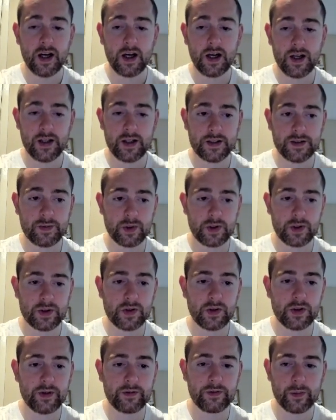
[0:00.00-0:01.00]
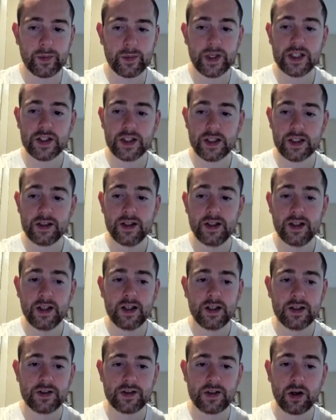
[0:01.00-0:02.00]
That's personal information.
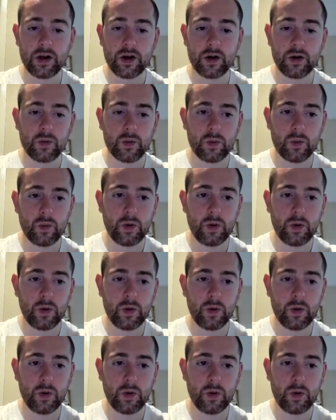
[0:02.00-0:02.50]
So